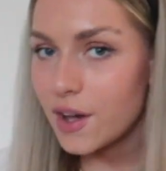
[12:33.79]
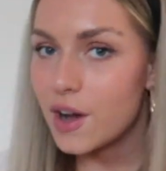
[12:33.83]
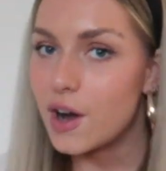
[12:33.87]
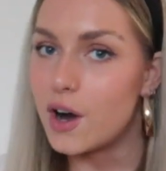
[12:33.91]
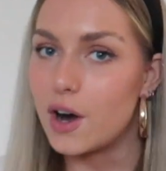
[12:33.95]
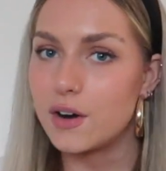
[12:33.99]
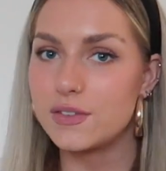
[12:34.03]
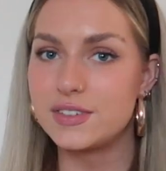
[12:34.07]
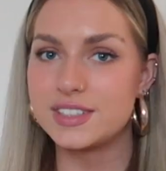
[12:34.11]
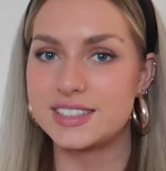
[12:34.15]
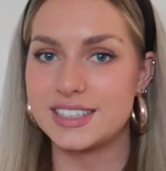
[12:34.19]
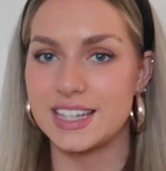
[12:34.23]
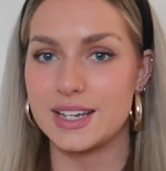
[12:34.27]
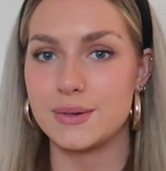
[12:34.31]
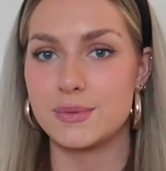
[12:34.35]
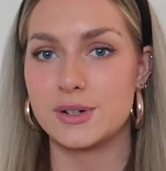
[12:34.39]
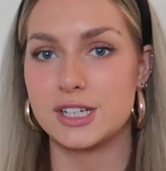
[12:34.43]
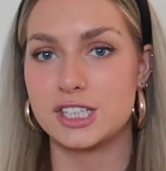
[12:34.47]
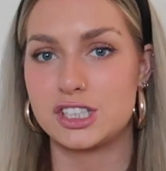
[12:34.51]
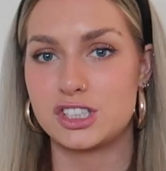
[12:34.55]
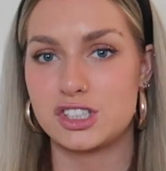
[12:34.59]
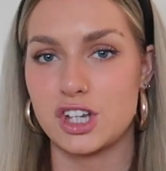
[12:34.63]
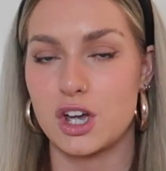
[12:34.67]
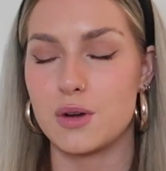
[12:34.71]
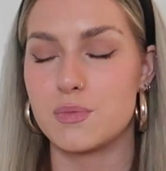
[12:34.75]
Obviously we're
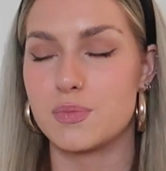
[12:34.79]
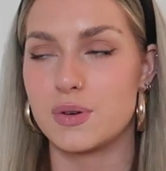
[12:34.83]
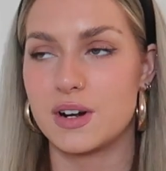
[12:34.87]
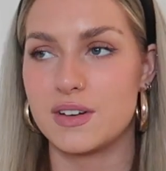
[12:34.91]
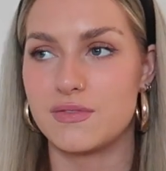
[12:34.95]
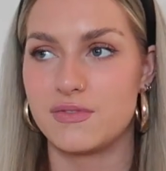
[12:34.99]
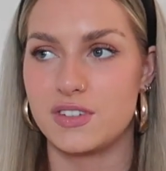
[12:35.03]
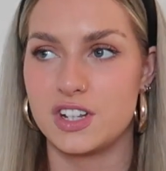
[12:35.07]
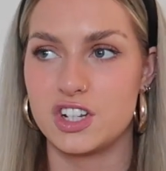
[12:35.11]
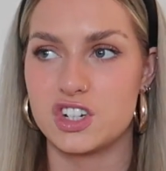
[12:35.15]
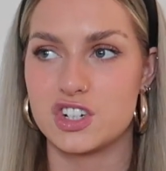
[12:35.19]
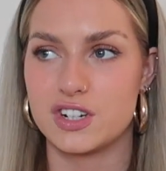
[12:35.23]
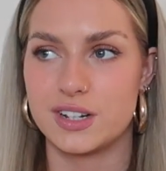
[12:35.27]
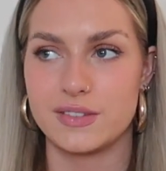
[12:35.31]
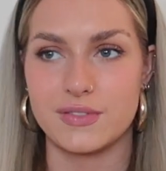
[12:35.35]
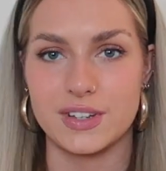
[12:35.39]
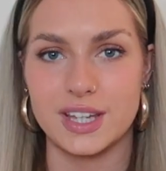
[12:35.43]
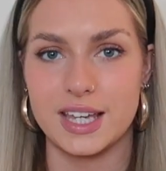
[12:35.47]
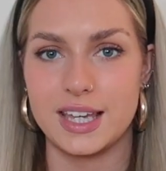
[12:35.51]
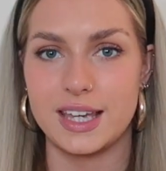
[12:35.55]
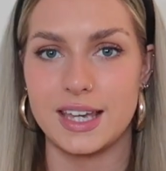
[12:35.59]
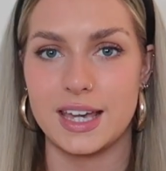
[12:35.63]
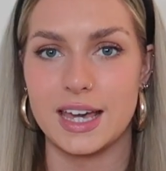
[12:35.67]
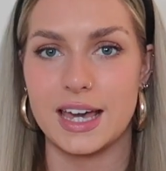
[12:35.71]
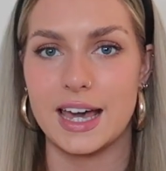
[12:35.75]
so privileged living
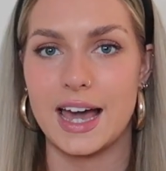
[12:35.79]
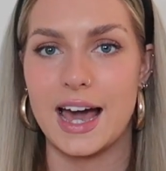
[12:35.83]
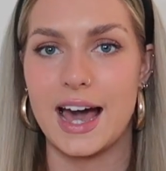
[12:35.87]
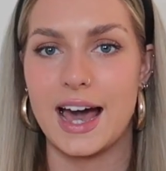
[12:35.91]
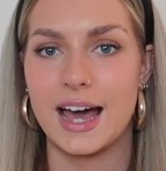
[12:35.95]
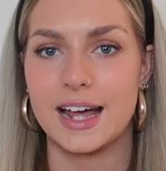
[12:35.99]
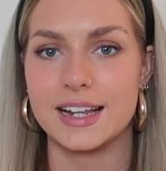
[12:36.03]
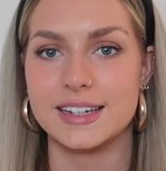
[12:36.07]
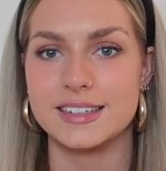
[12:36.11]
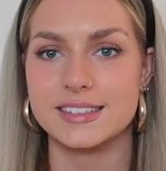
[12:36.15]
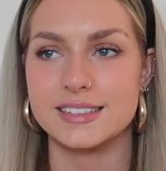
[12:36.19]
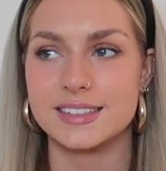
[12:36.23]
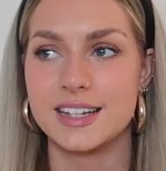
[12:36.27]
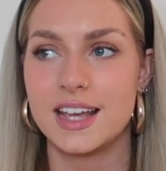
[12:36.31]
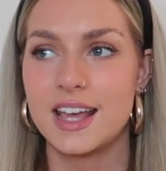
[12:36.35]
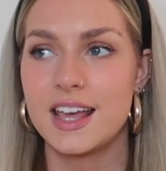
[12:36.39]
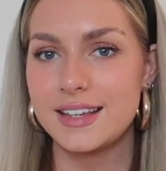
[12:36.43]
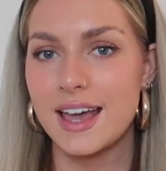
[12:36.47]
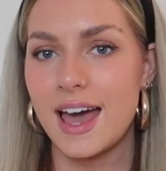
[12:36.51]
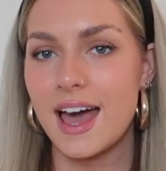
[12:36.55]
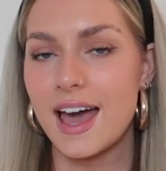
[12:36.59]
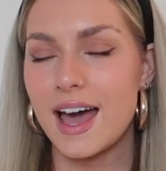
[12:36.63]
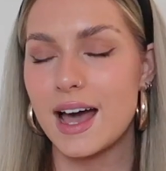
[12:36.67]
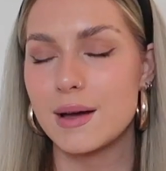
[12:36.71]
here, and yeah,